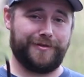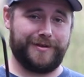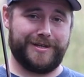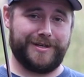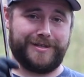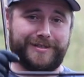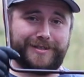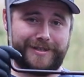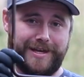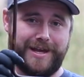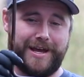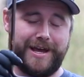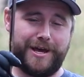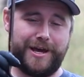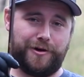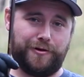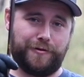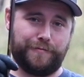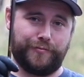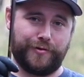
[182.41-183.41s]
these
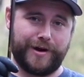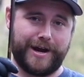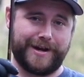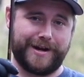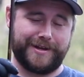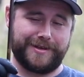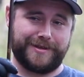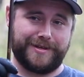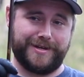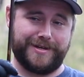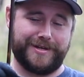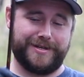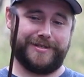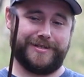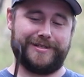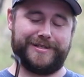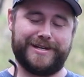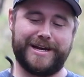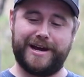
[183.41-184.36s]
L bracket thingies.